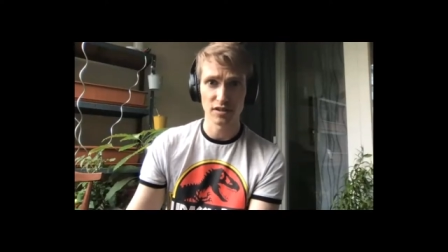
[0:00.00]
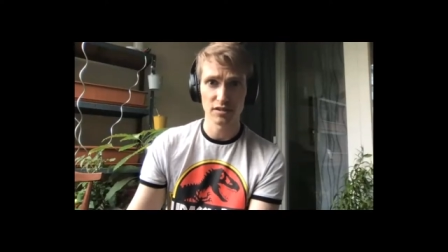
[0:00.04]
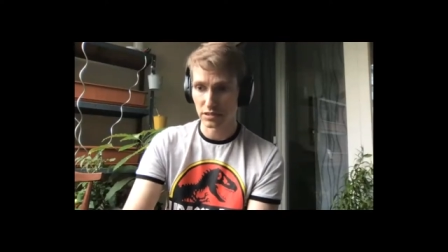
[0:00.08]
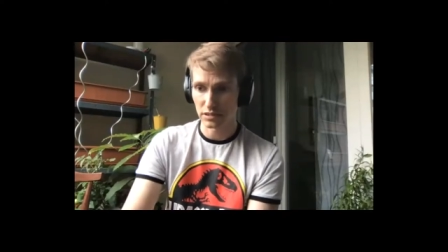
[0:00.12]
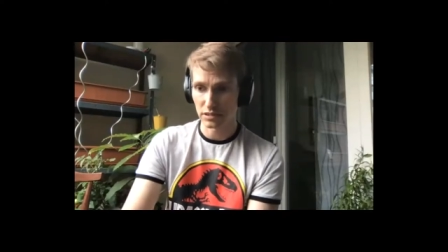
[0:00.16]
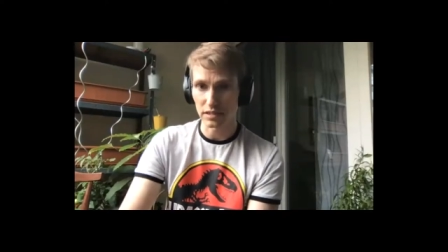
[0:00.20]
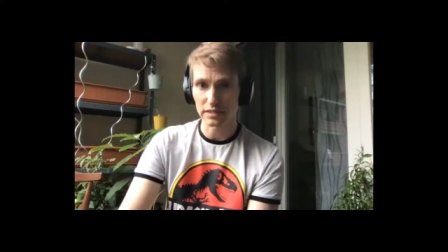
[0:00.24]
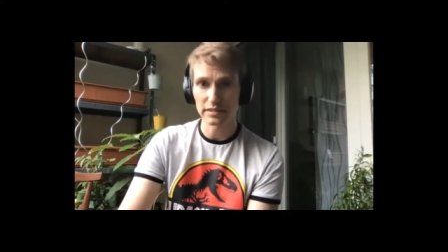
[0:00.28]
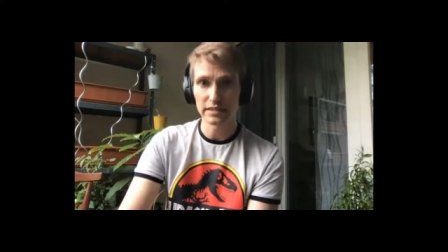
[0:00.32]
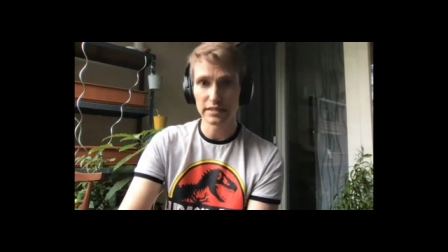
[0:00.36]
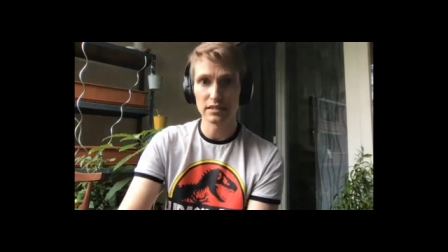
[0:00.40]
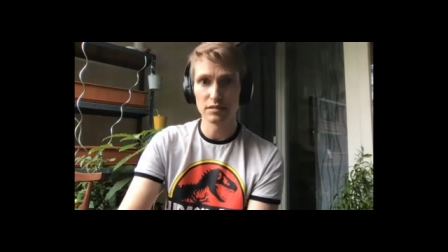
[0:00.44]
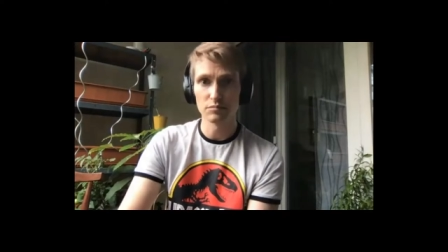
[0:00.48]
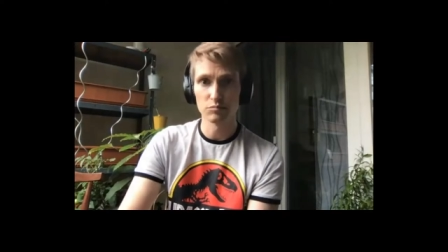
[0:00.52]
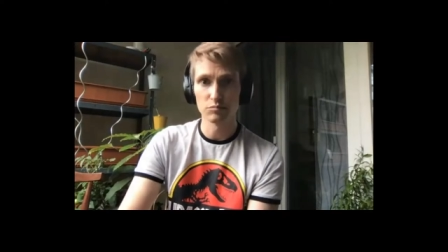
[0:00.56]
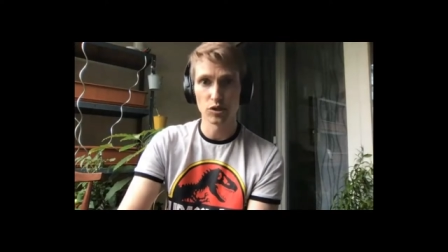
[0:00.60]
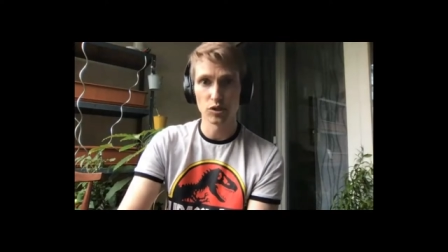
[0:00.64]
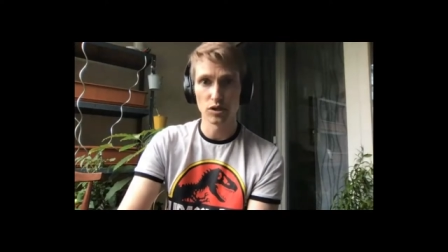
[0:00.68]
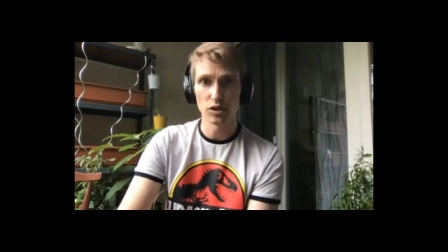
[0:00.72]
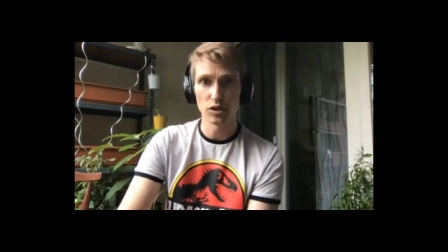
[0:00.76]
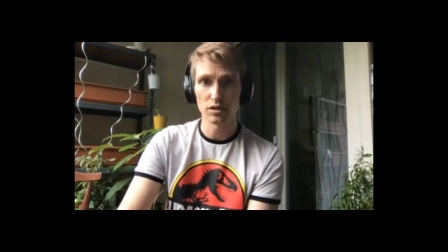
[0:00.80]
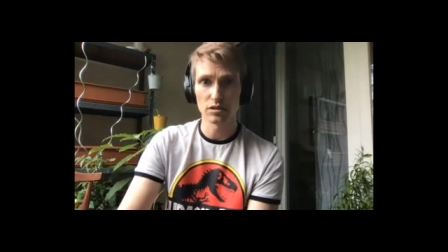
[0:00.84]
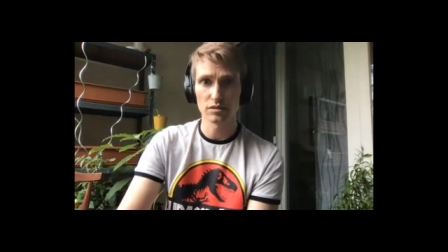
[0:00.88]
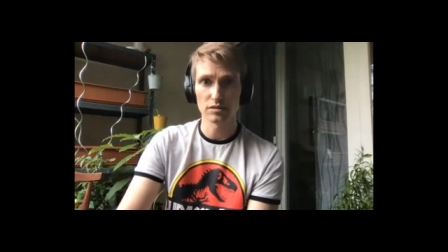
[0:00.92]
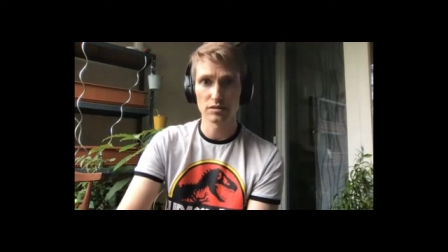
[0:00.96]
studying
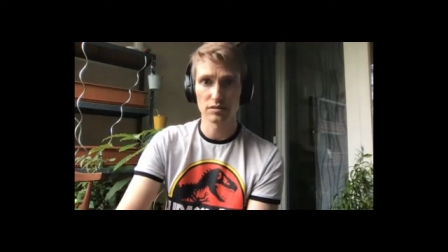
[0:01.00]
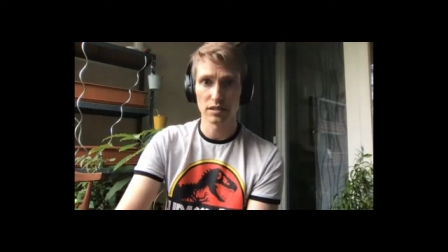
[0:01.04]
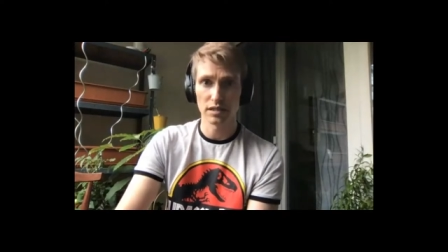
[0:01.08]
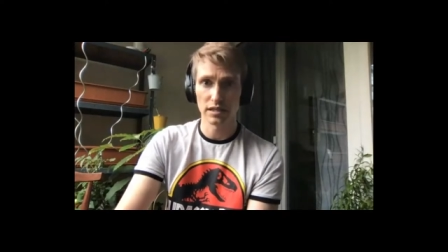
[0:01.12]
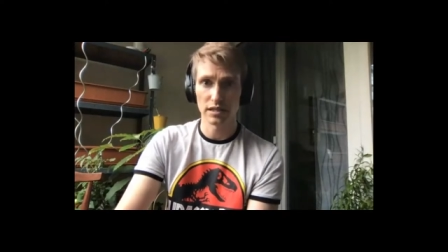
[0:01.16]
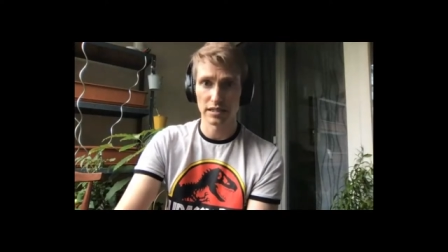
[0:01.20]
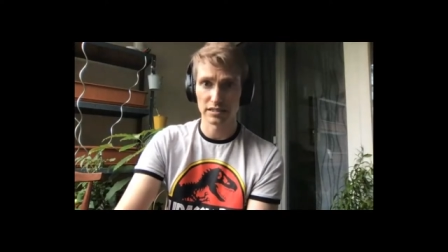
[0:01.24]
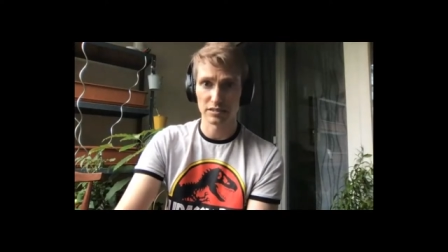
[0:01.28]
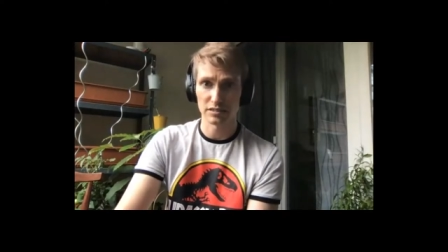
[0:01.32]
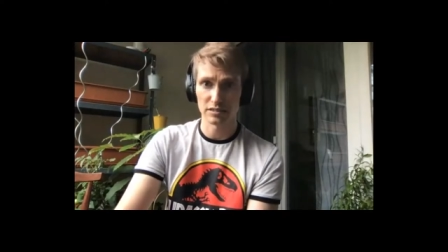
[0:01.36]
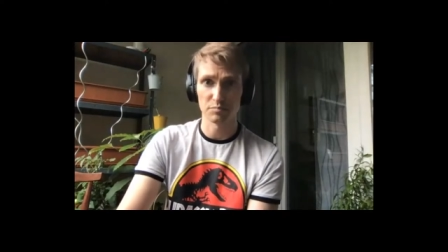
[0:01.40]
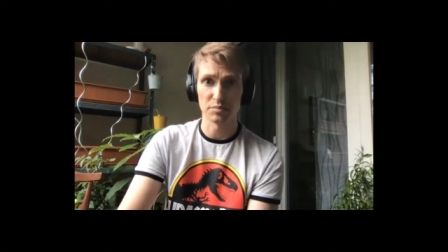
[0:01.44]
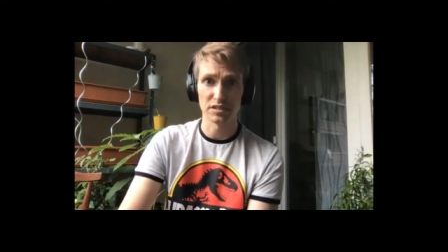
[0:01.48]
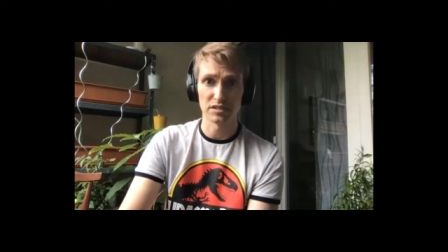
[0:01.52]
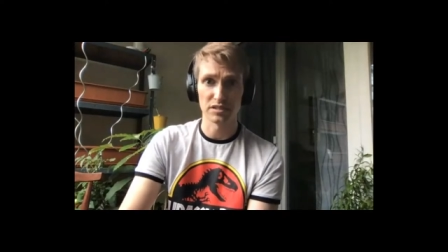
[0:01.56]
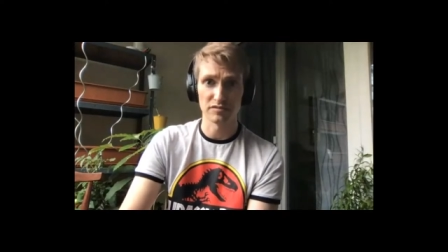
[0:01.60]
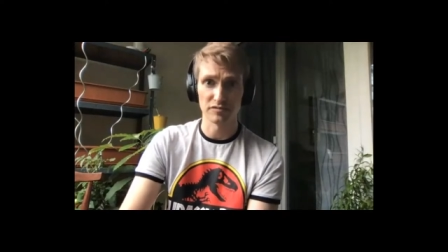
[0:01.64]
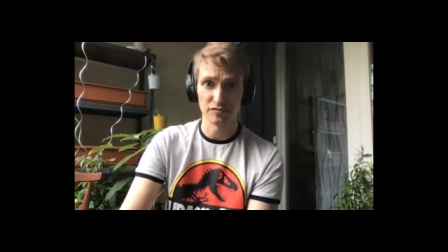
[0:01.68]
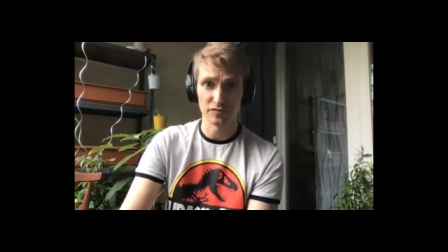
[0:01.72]
abroad has been a